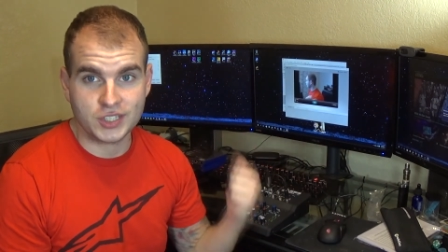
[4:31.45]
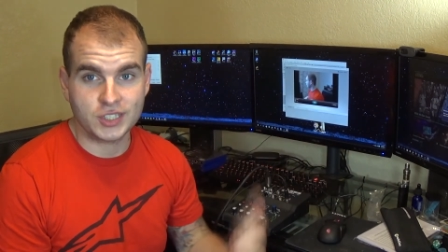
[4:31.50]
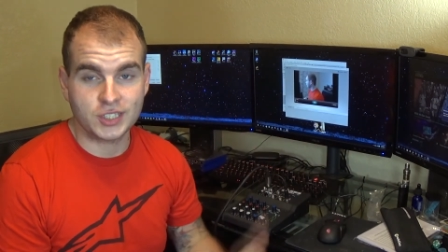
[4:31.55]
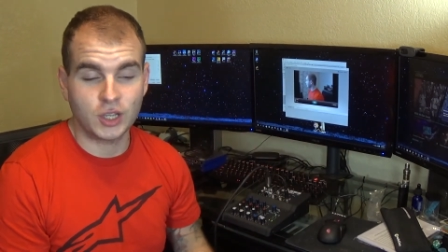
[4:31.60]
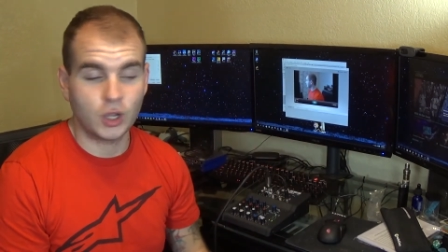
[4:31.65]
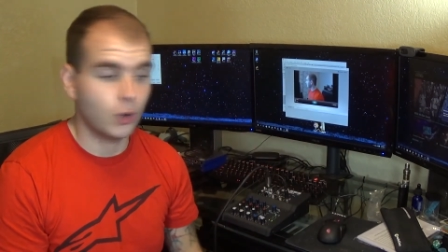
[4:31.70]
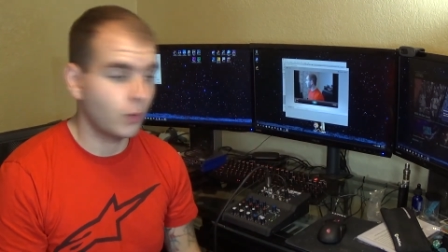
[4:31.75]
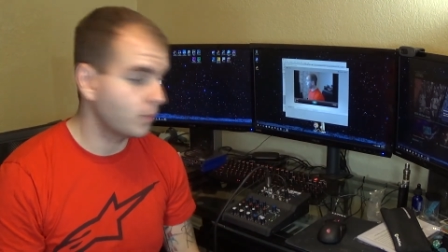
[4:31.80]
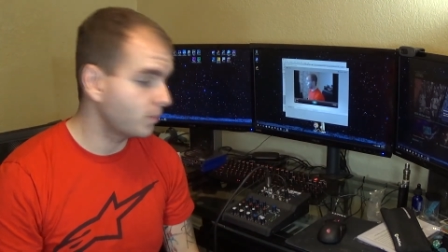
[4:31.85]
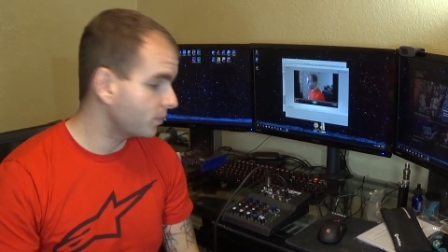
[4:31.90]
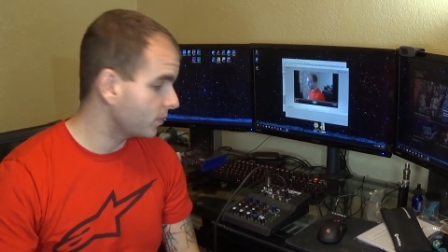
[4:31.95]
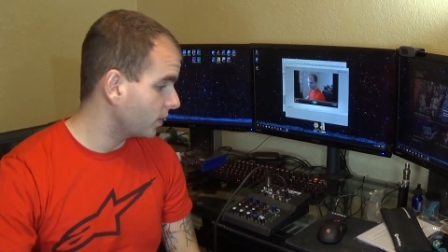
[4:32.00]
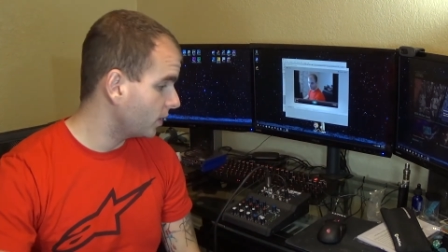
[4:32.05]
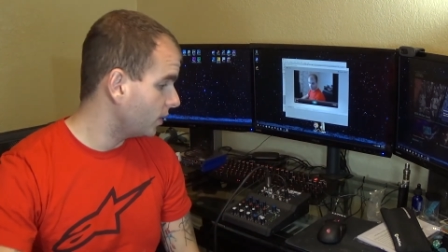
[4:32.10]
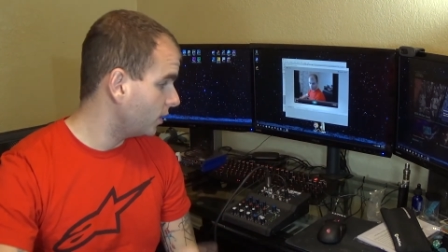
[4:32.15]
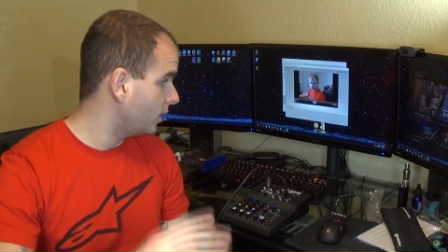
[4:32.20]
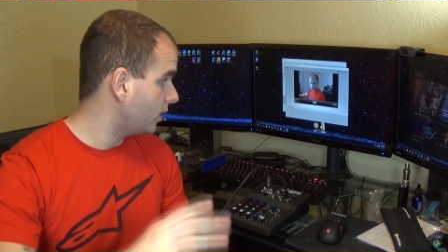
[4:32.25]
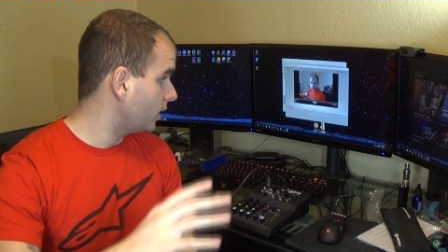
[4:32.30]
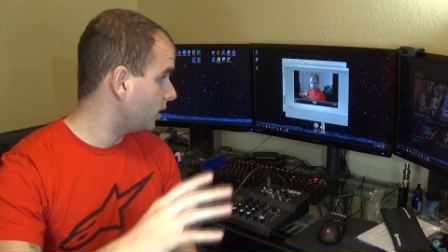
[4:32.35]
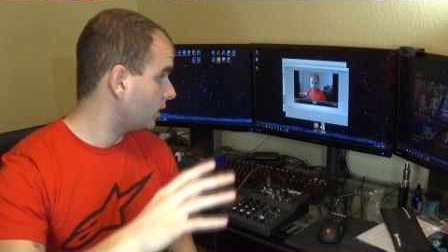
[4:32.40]
So
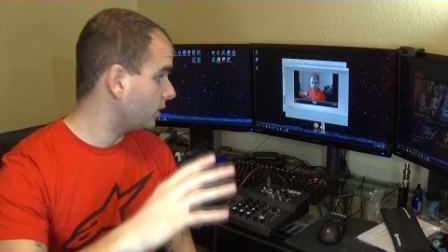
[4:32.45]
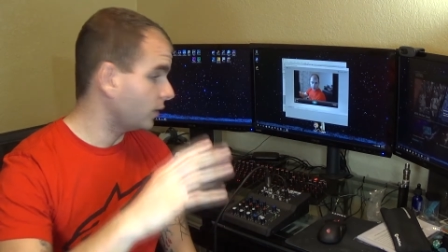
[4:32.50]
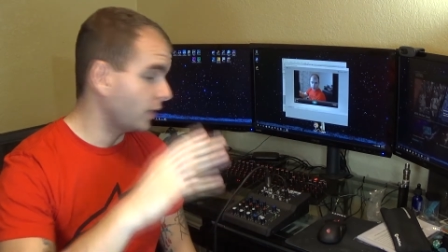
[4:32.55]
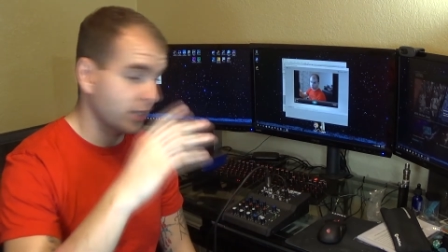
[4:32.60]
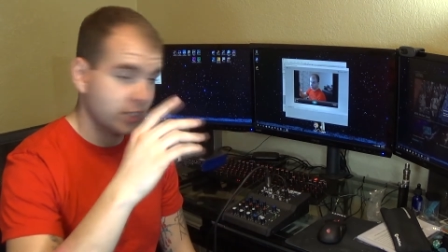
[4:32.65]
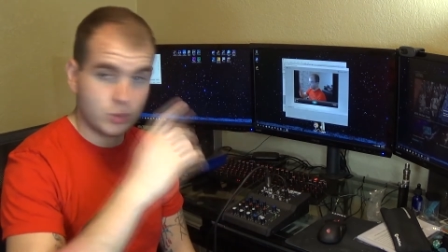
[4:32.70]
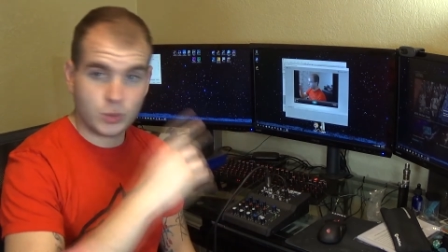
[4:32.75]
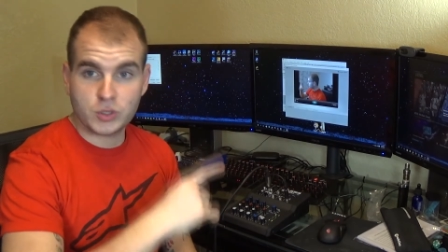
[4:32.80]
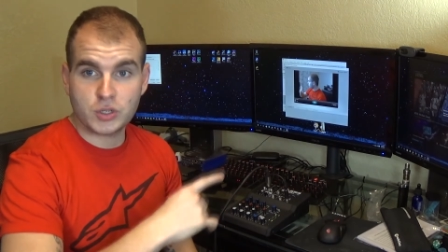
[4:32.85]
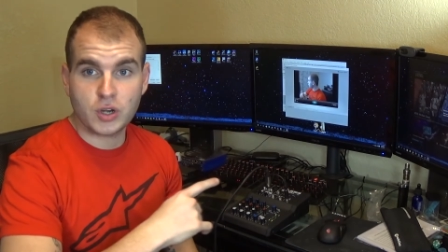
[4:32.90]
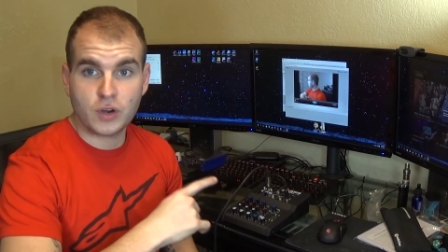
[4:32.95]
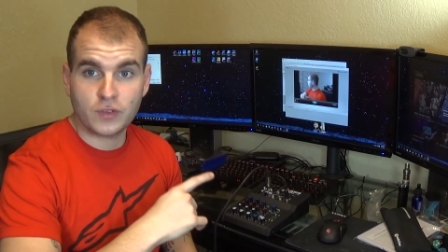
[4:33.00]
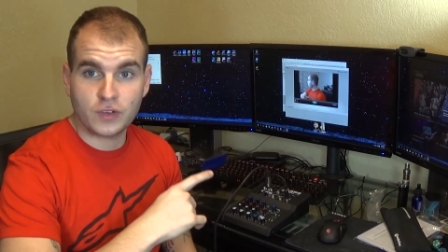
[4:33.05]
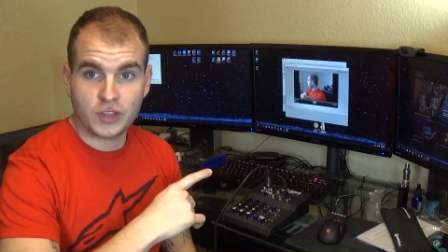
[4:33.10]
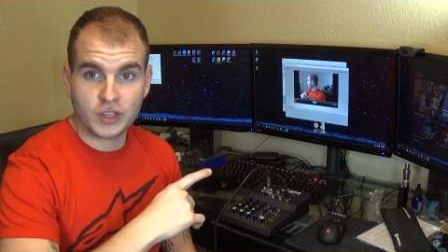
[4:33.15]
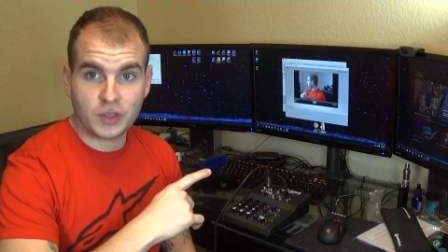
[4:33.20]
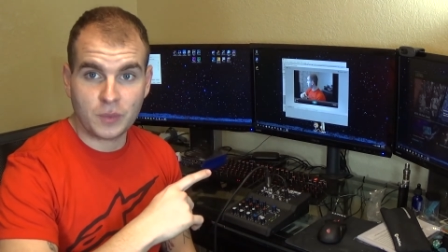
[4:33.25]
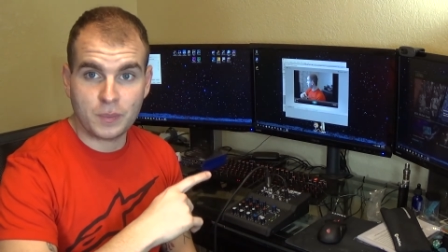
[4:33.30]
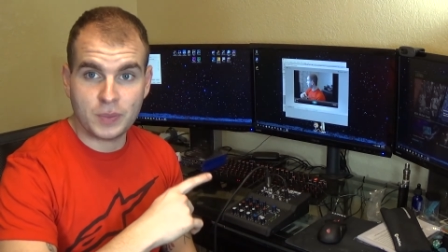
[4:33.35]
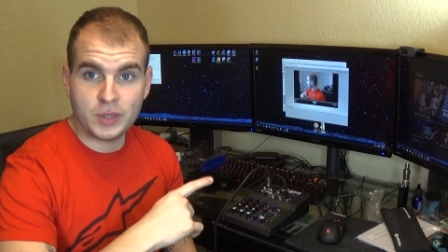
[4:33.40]
let's switch over
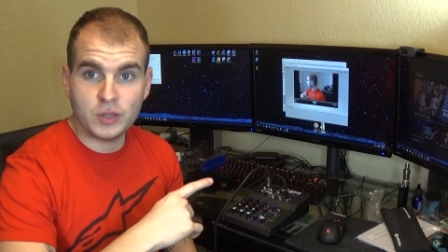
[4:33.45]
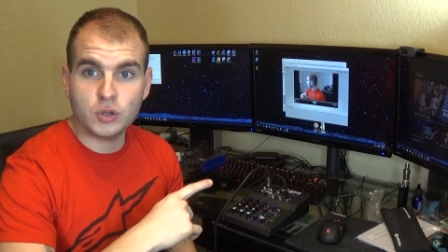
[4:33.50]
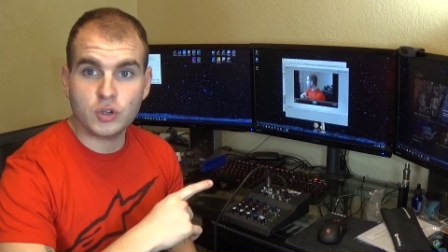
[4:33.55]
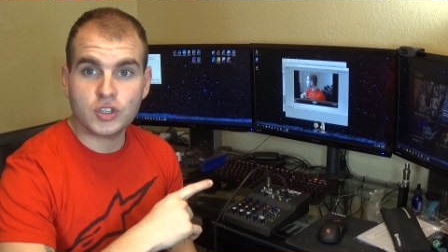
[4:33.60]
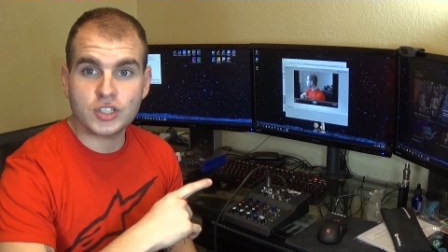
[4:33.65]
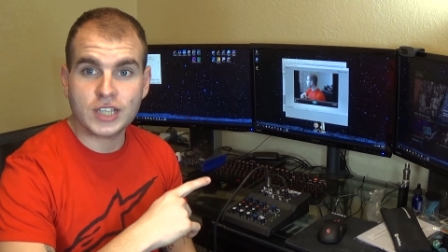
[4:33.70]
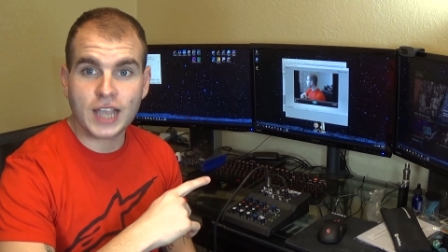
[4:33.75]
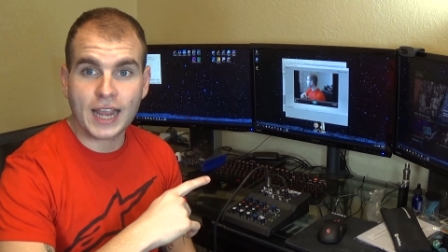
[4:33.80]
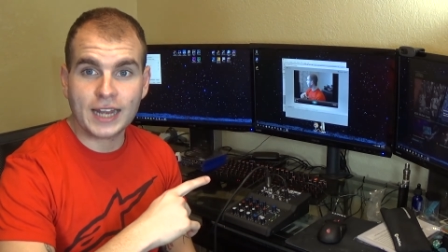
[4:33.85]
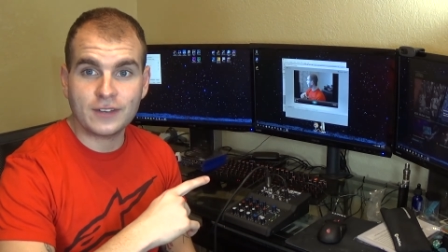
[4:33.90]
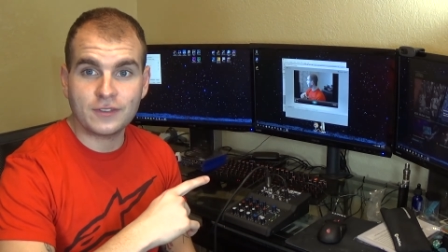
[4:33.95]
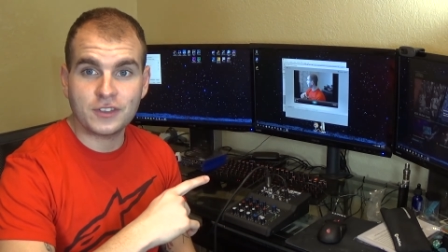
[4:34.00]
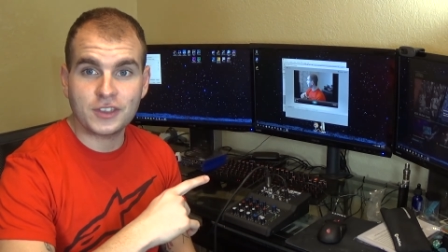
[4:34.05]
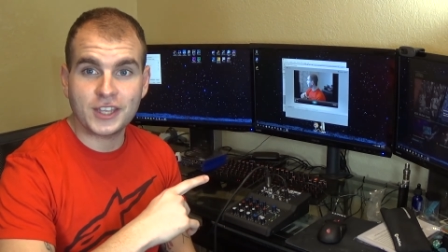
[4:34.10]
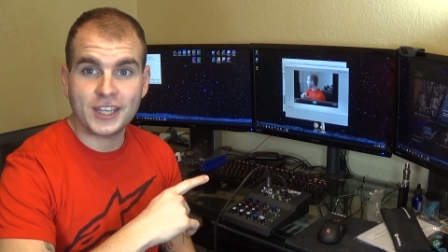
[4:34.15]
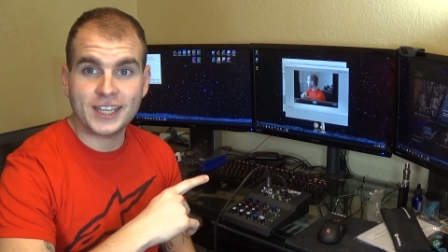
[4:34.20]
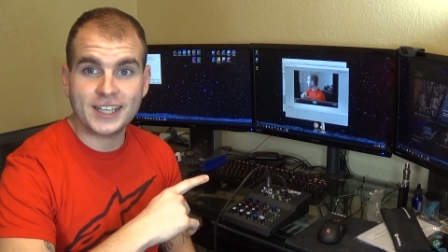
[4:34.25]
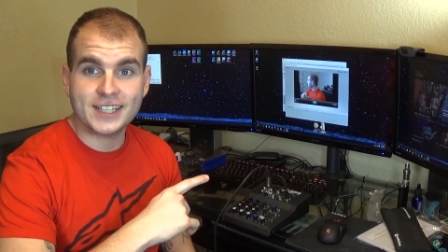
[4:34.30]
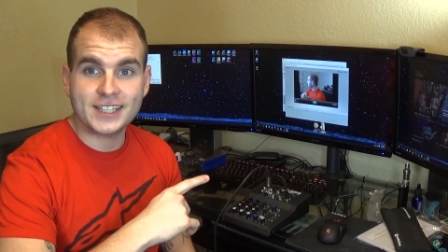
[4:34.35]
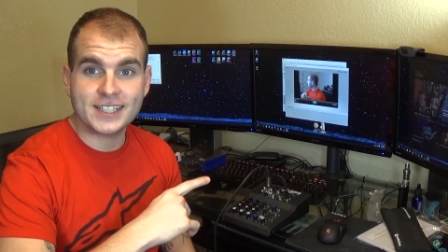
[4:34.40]
to the computer side of
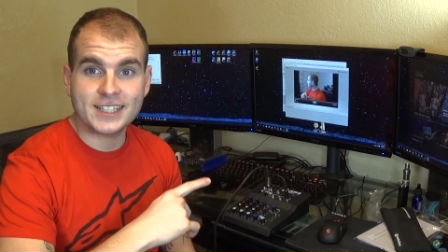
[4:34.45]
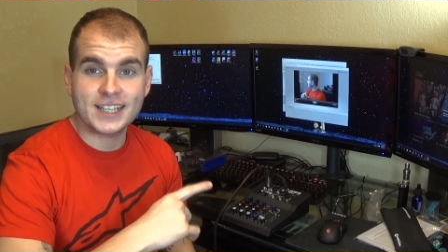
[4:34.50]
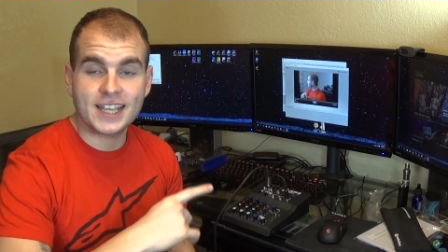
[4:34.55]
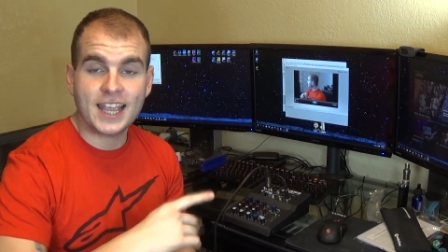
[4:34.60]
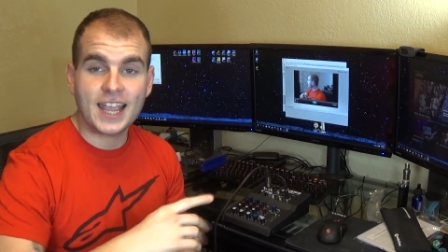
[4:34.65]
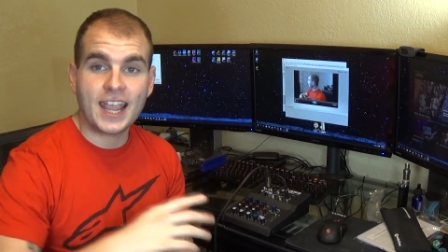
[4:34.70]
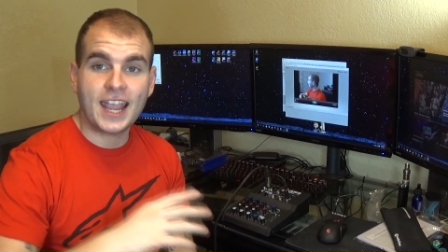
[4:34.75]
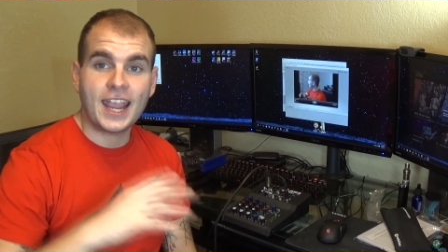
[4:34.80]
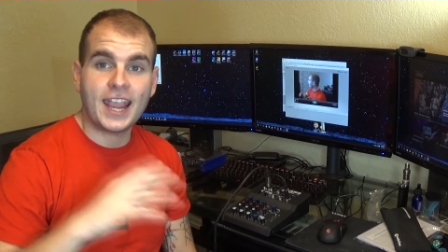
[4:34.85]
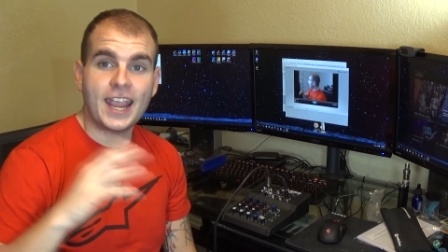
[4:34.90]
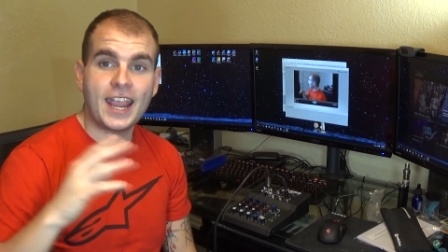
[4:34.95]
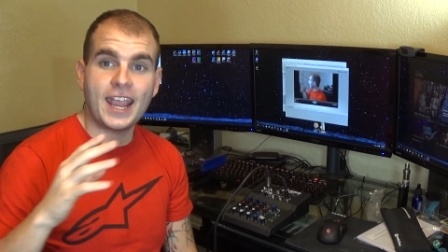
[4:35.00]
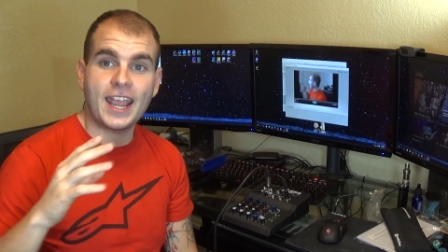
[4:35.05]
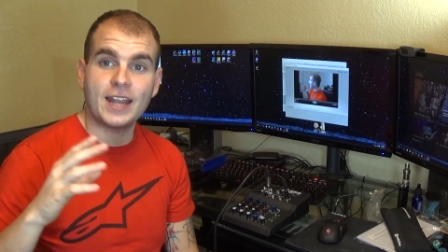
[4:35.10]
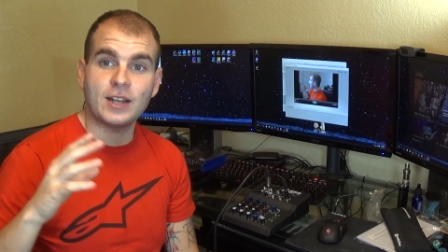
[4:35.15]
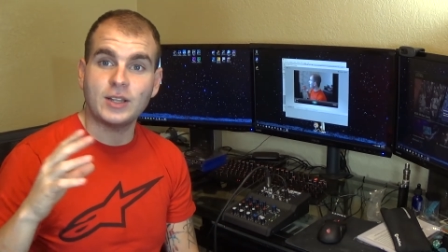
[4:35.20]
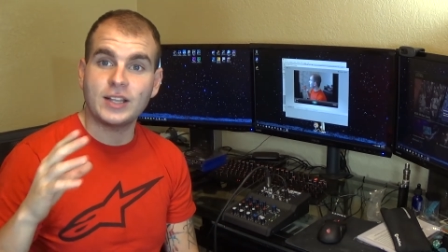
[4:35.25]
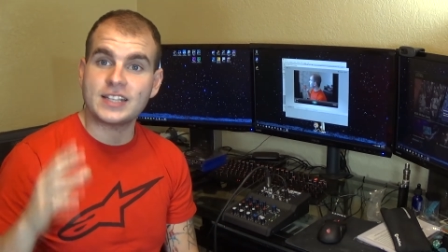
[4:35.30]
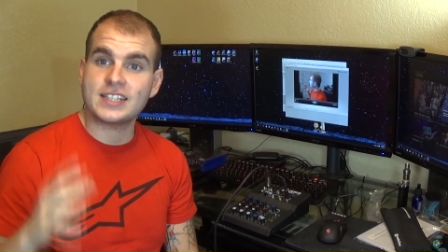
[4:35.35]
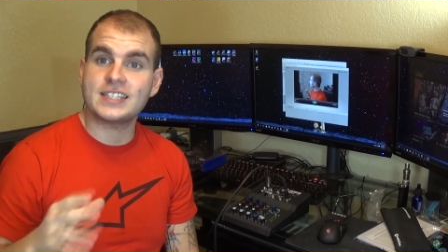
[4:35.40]
things
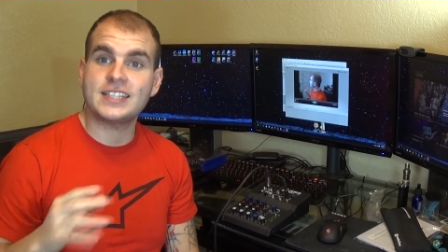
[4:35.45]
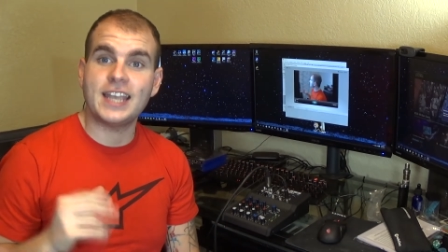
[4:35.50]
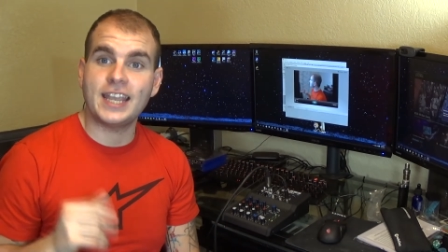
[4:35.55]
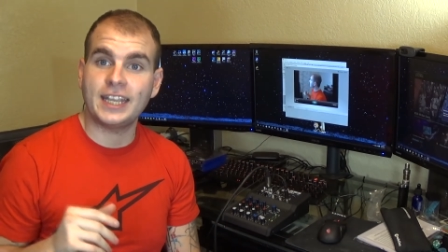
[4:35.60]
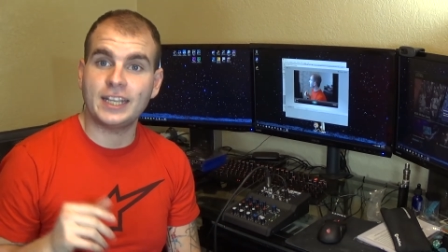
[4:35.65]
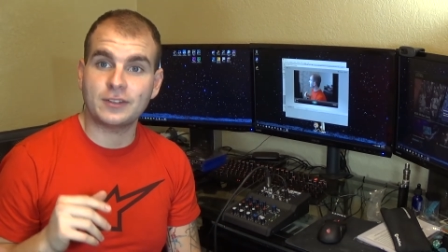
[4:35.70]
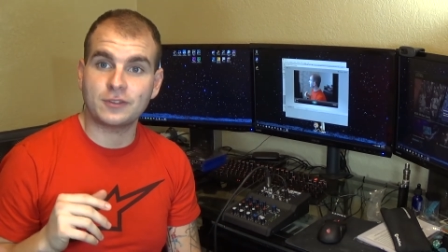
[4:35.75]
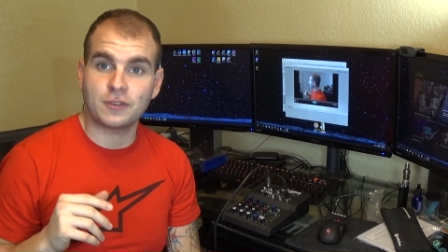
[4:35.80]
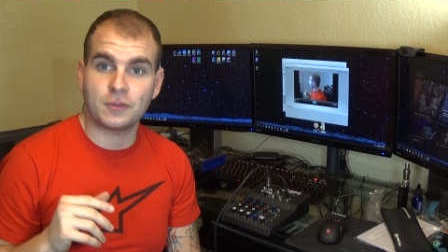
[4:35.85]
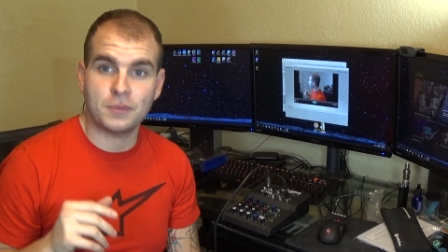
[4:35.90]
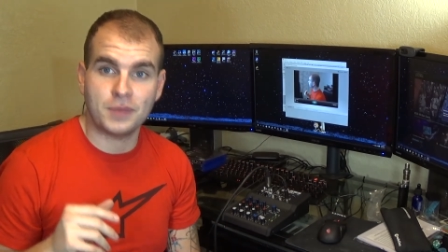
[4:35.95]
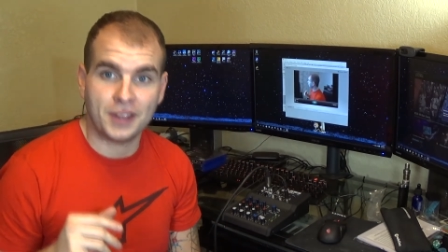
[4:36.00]
and let's take it from